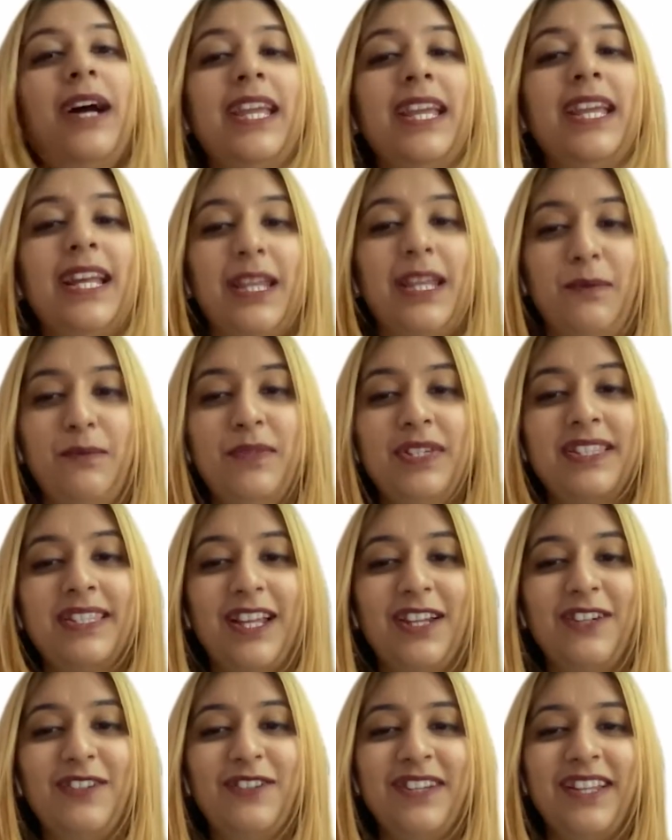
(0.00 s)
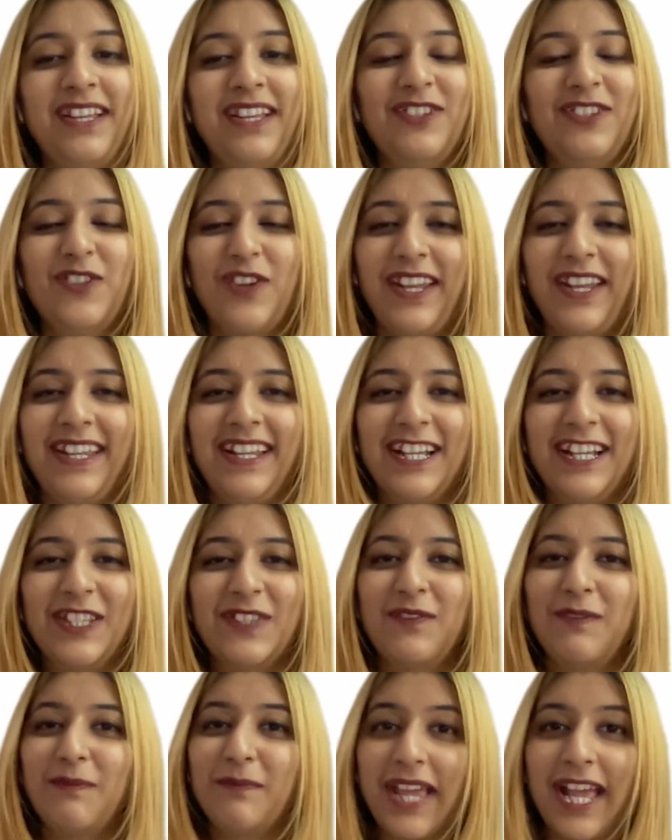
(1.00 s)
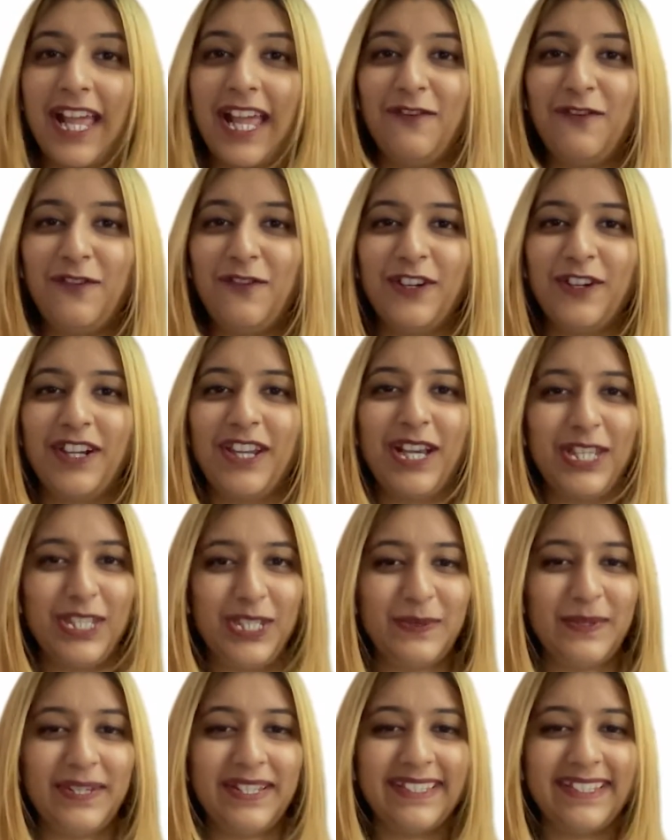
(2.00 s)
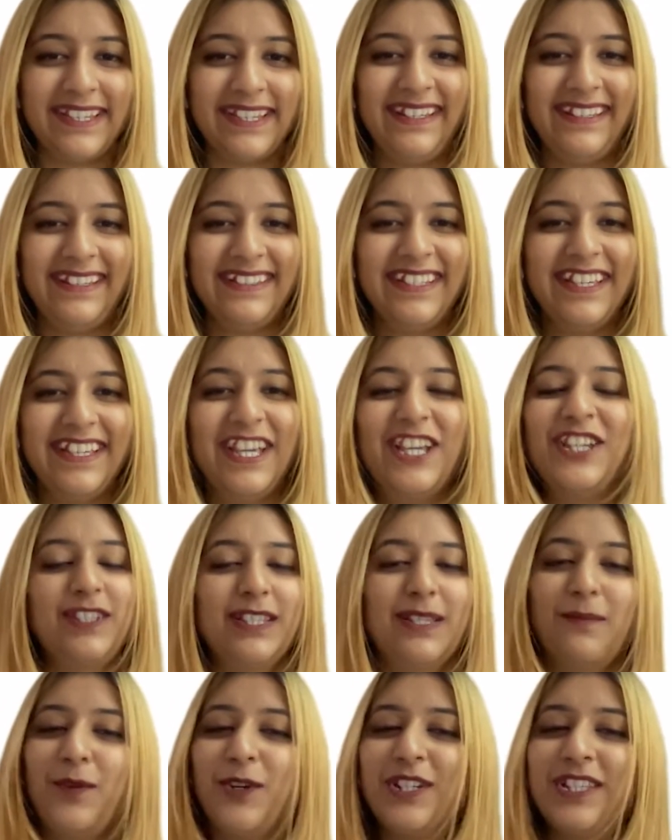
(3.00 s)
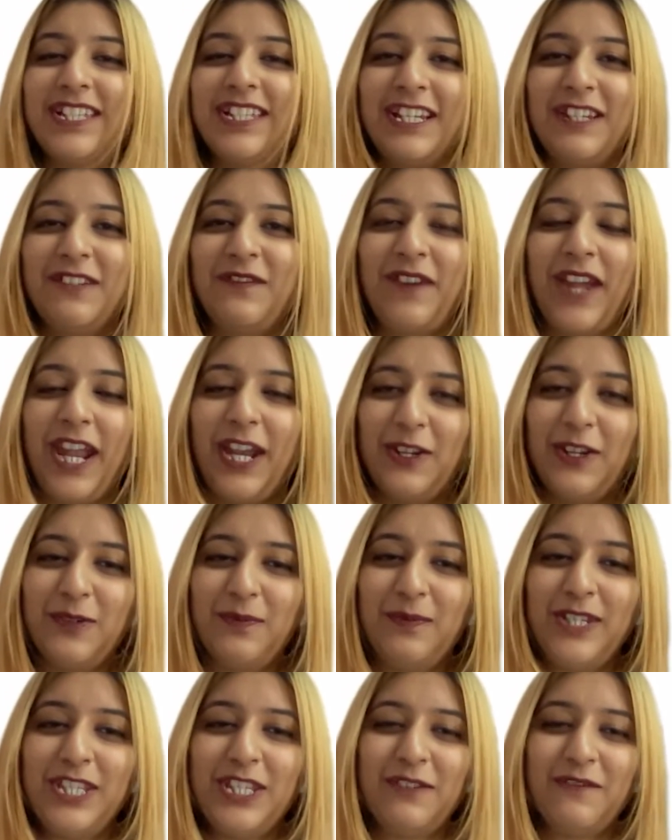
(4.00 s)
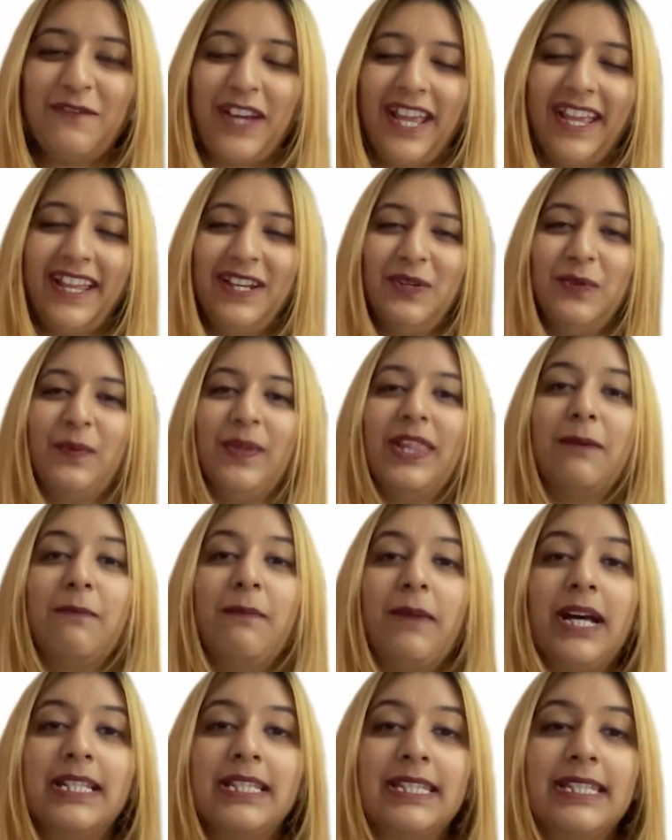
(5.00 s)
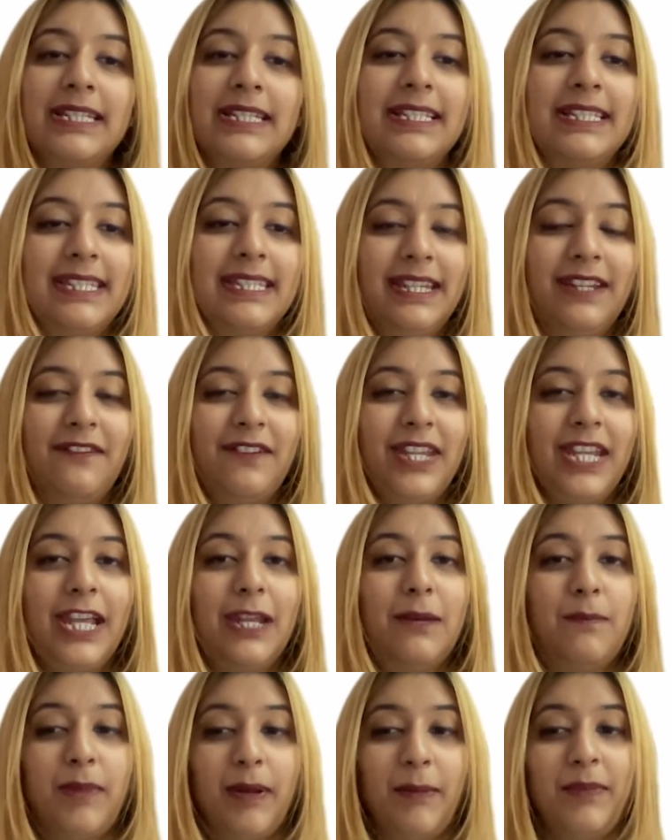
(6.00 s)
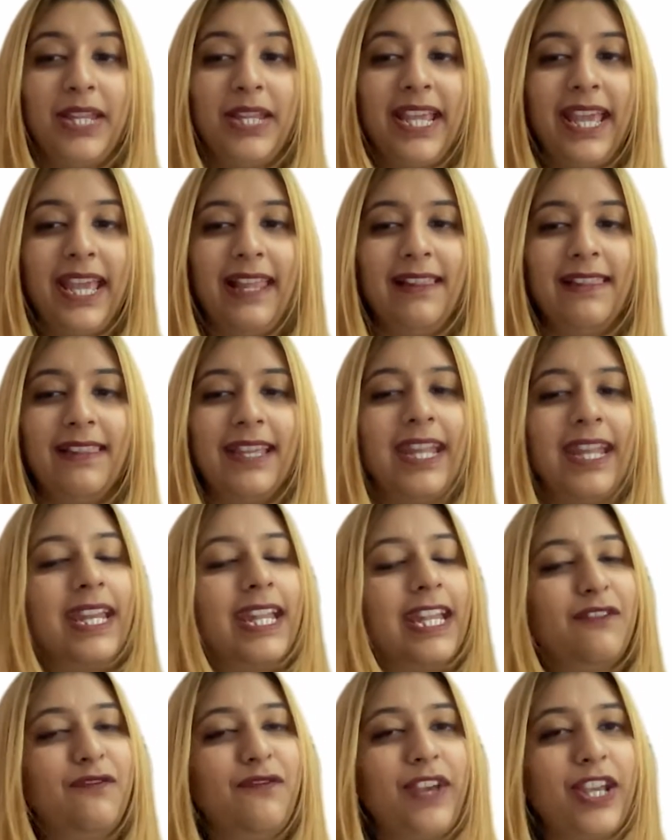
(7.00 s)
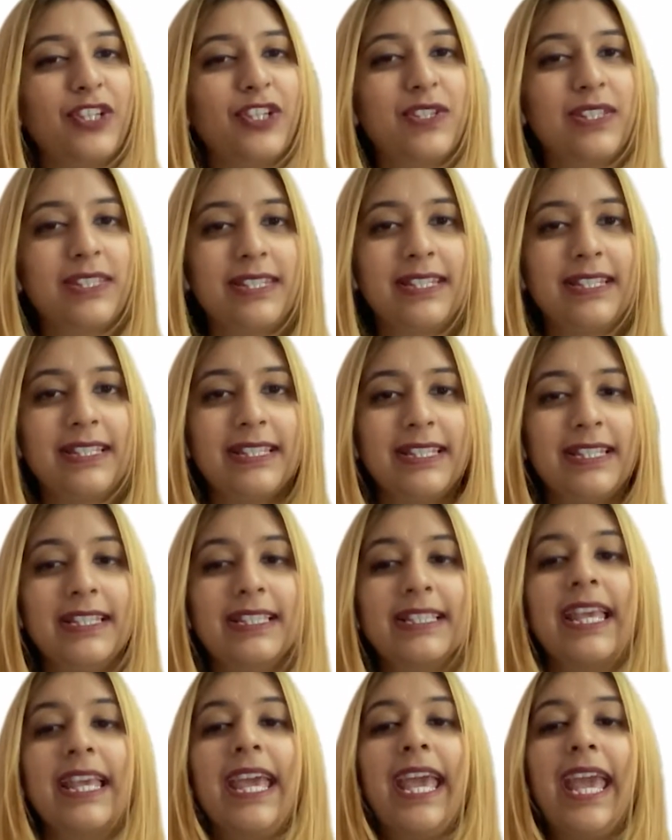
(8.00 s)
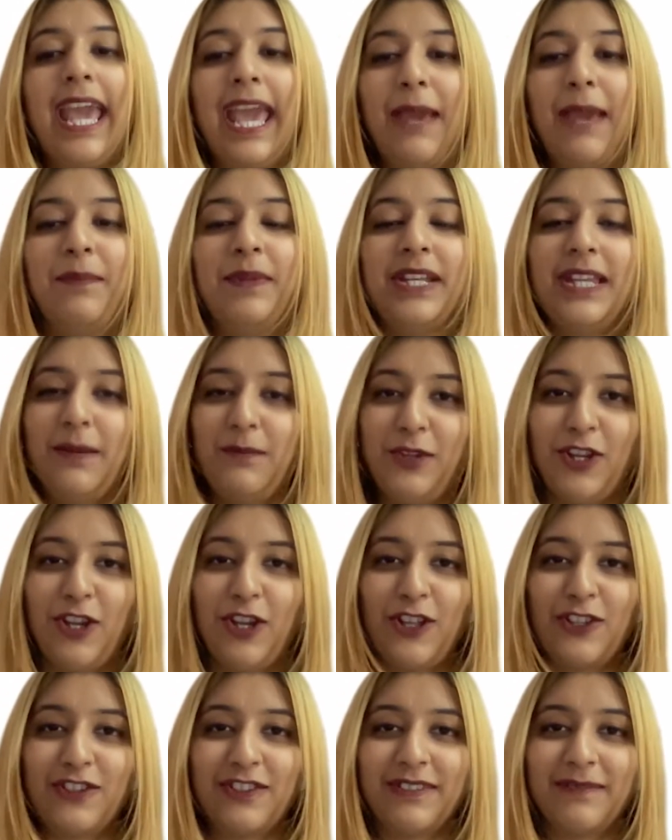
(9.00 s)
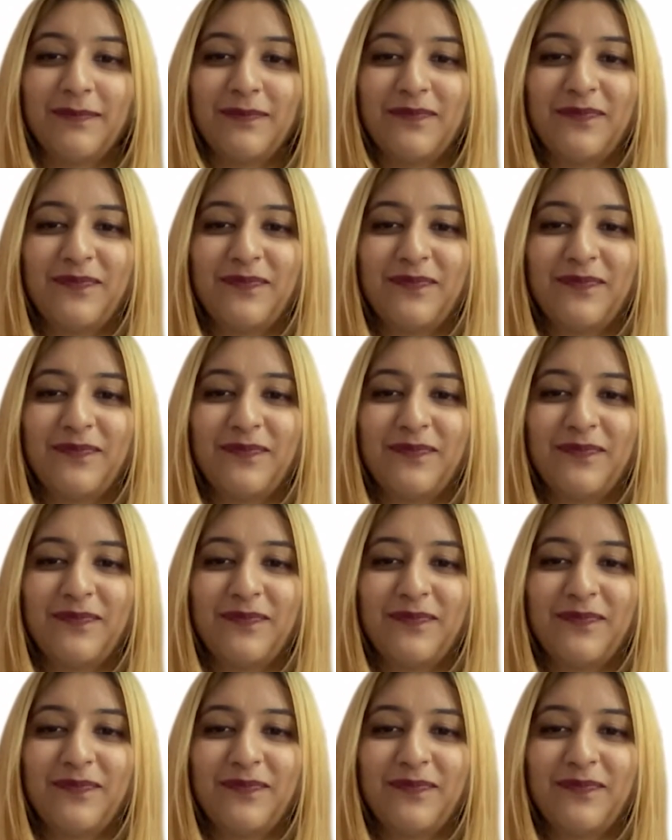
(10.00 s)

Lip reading: Maya Nambisan today joining us from California, USA. She's a board certified OBGYN with a master's degree in public health in infectious disease epidemiology.